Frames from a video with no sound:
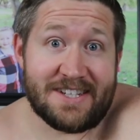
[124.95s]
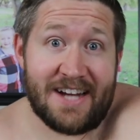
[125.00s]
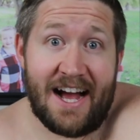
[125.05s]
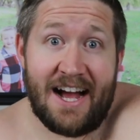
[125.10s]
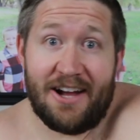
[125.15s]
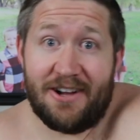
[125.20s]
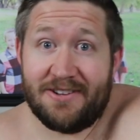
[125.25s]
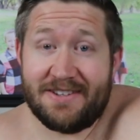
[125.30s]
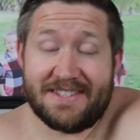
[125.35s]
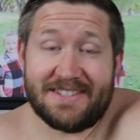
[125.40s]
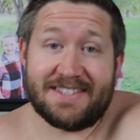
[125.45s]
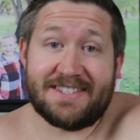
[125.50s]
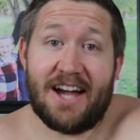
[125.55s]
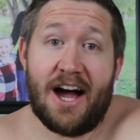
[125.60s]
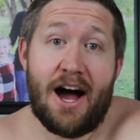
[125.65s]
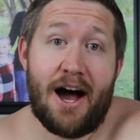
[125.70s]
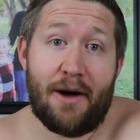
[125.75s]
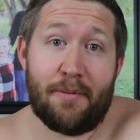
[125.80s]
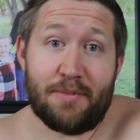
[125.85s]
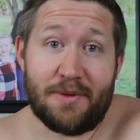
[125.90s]
child is
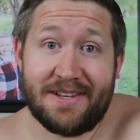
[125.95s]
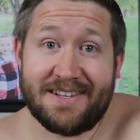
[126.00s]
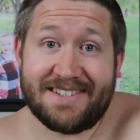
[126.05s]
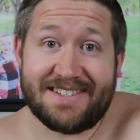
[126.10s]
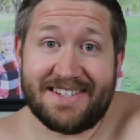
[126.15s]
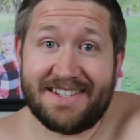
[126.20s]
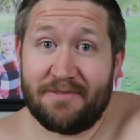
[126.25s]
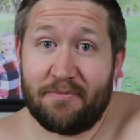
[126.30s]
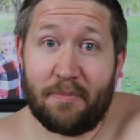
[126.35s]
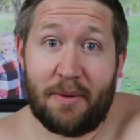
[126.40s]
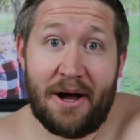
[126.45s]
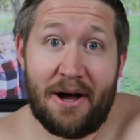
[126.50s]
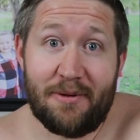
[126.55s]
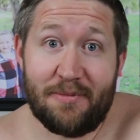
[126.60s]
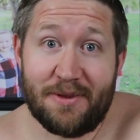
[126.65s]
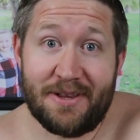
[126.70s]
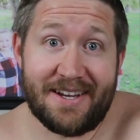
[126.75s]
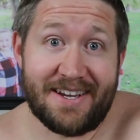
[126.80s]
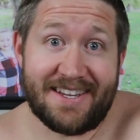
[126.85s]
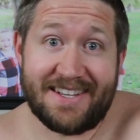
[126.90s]
topless in
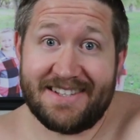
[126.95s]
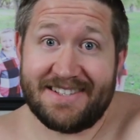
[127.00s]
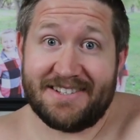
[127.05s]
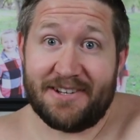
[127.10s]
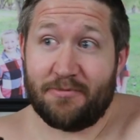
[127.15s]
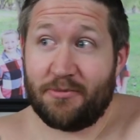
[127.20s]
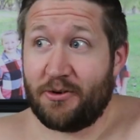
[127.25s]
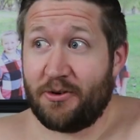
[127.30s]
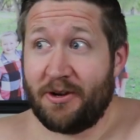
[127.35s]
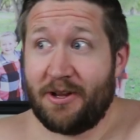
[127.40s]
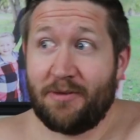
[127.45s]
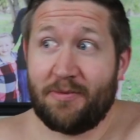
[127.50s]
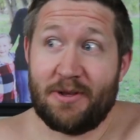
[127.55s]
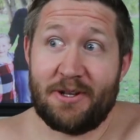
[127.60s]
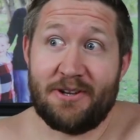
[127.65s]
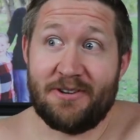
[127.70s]
public and some creepy